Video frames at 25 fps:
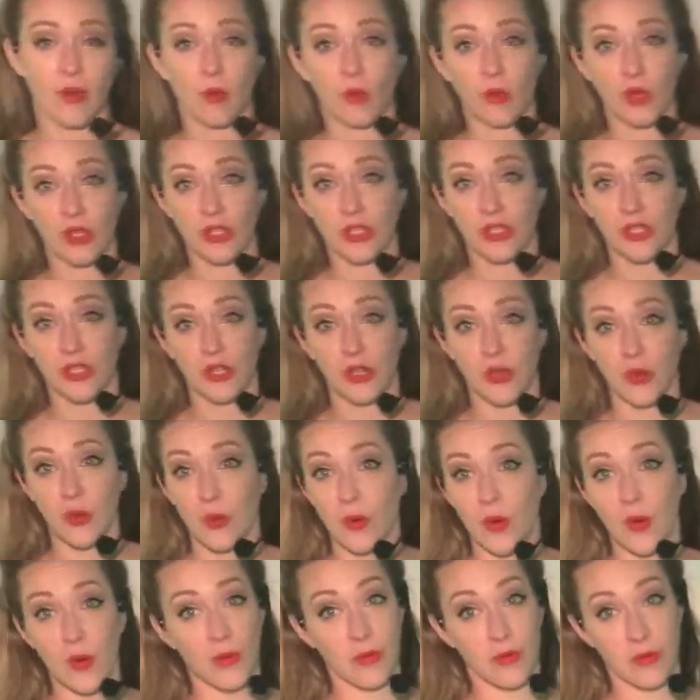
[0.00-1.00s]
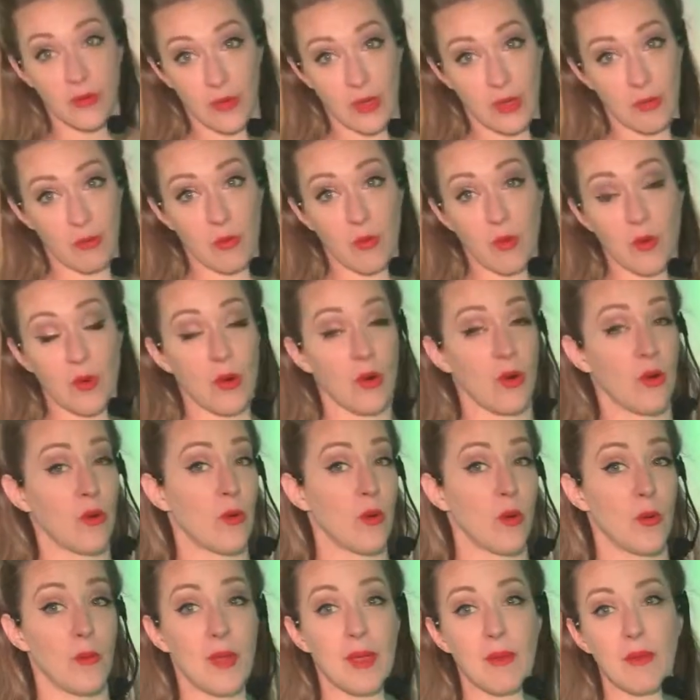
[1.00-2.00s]
we should go over it more,
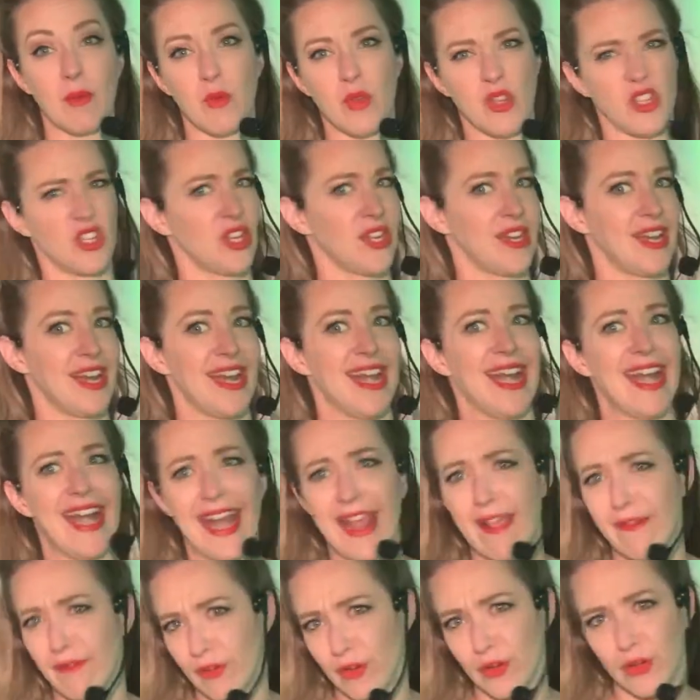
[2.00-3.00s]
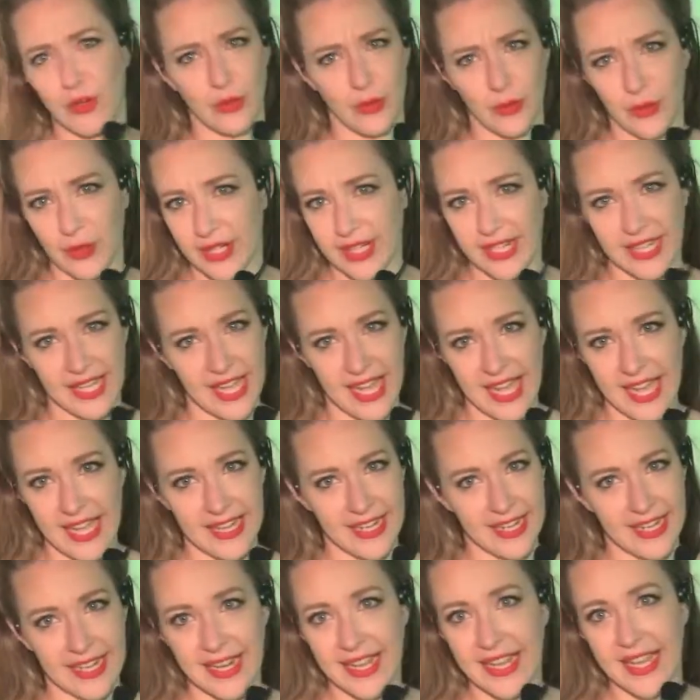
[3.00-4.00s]
or maybe we should never do it again.
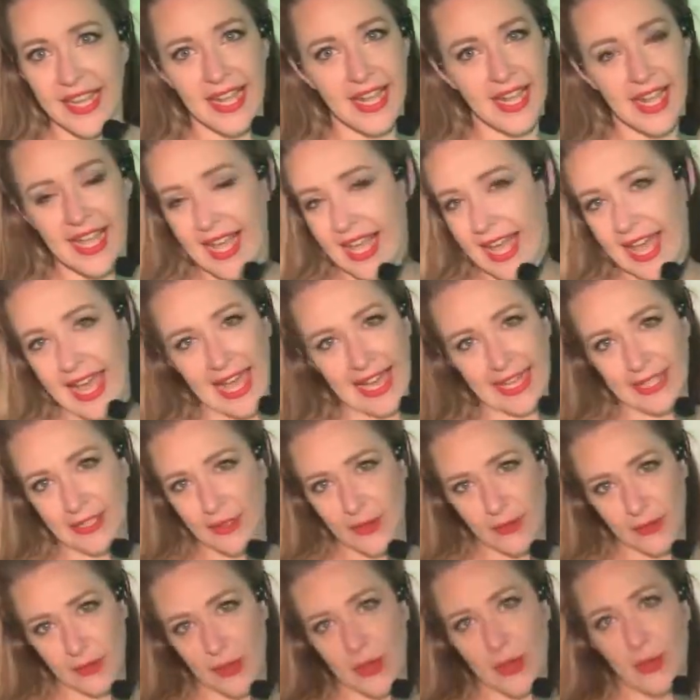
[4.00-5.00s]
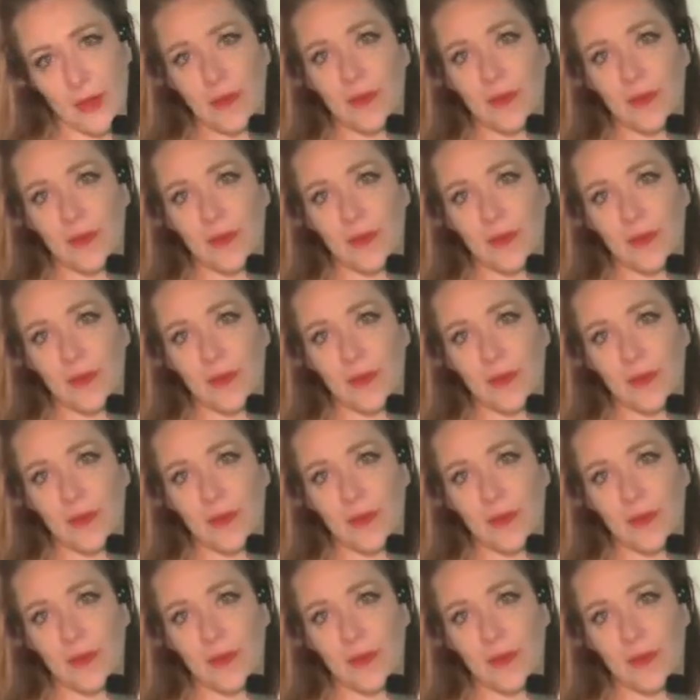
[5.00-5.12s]
I don't know.